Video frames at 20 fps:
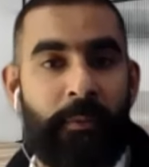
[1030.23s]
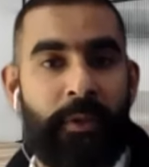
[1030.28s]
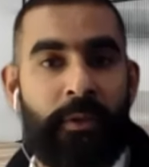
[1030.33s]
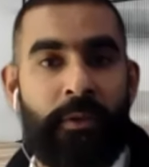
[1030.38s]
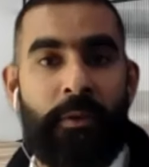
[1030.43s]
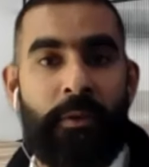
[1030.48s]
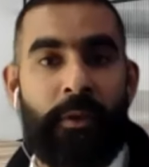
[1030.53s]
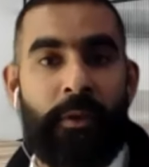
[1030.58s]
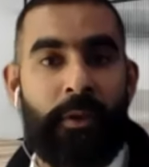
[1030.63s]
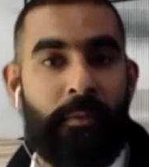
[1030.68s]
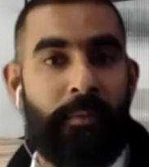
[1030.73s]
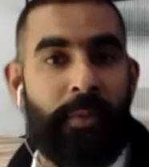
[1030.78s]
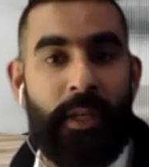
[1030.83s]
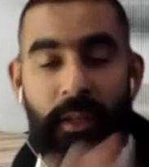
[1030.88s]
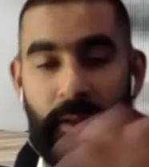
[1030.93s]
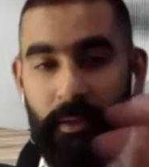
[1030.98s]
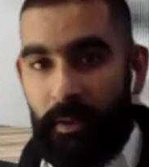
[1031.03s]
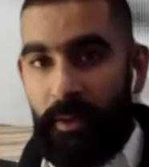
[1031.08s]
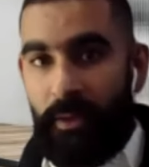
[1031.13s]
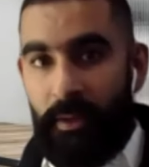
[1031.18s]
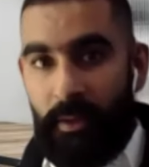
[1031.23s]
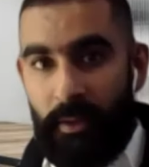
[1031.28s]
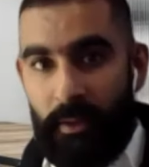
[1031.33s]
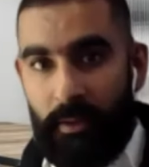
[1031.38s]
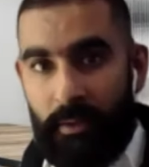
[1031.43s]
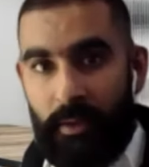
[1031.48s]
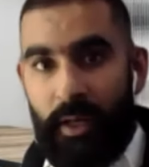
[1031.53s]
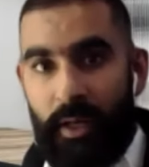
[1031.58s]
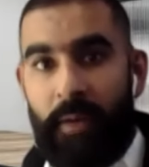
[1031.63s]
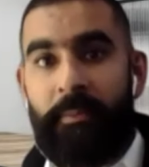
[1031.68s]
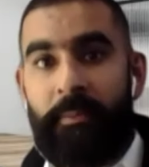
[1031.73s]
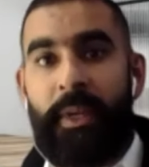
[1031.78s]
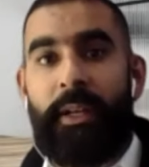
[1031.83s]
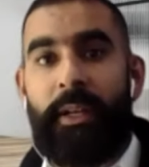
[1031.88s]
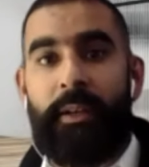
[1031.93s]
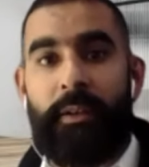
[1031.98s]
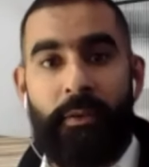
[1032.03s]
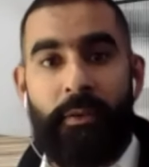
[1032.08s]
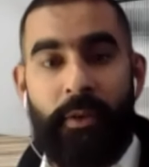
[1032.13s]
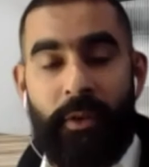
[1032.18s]
We knew it could be a
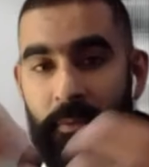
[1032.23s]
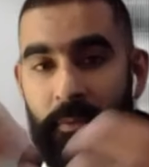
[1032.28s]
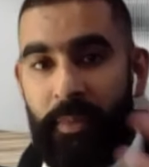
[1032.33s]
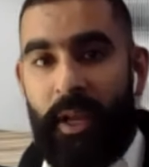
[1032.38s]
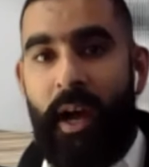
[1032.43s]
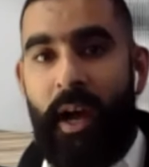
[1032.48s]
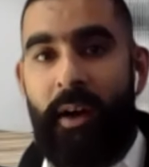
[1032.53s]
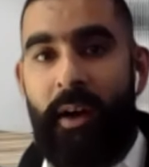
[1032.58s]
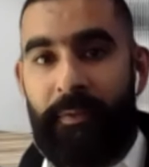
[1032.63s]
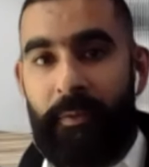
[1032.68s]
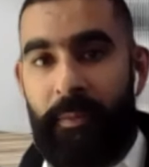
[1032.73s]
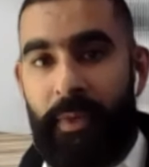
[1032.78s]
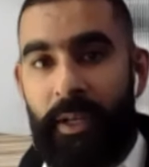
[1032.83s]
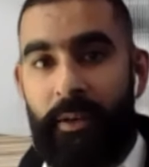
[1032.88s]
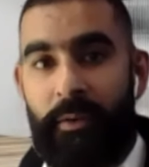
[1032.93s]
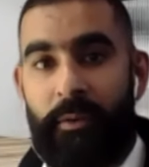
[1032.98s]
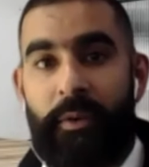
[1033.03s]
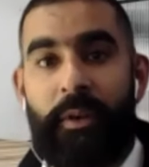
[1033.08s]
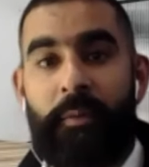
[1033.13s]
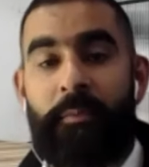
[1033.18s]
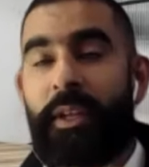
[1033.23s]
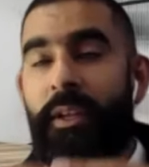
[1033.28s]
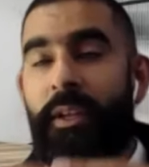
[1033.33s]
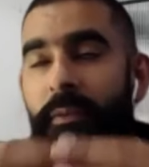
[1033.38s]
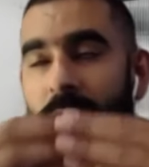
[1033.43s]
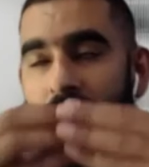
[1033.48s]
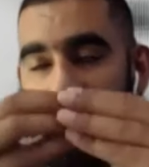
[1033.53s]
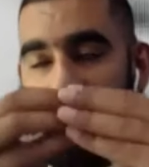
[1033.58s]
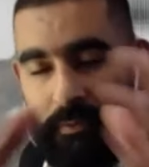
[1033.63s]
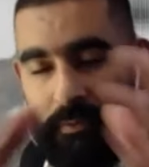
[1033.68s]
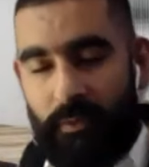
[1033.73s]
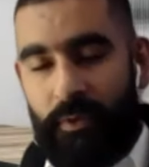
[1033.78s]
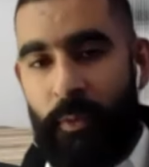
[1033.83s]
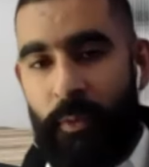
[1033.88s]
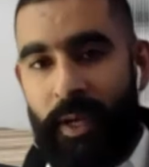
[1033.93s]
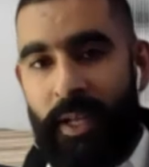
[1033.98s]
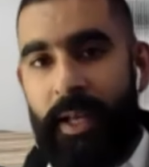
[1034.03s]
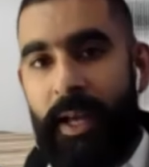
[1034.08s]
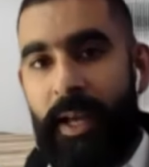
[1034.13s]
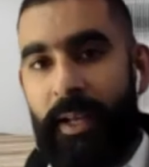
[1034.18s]
million, or it could be half a million, or it could be
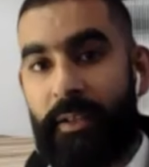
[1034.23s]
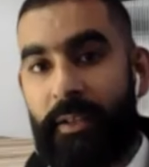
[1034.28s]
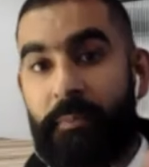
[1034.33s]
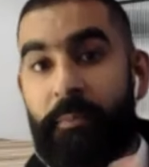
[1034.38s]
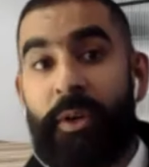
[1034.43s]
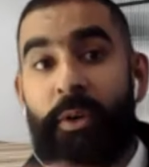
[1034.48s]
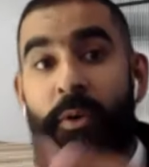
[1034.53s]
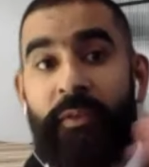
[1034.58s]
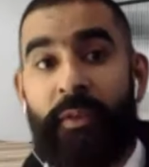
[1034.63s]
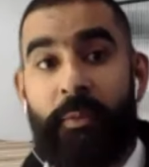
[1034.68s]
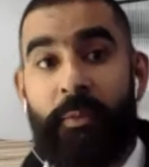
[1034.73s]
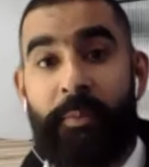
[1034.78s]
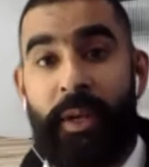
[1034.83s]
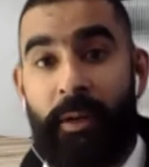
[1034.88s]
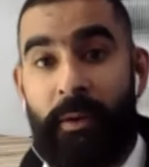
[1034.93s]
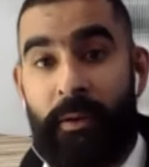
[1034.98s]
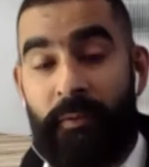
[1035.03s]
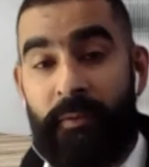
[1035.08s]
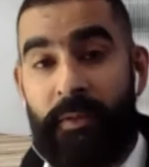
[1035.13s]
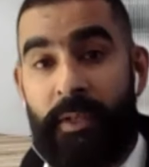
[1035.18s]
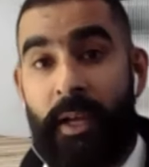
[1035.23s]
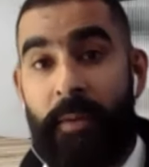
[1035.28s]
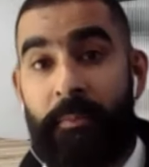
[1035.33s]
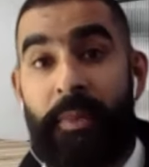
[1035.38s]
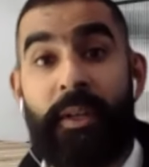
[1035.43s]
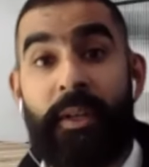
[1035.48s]
20x, but over a period of time.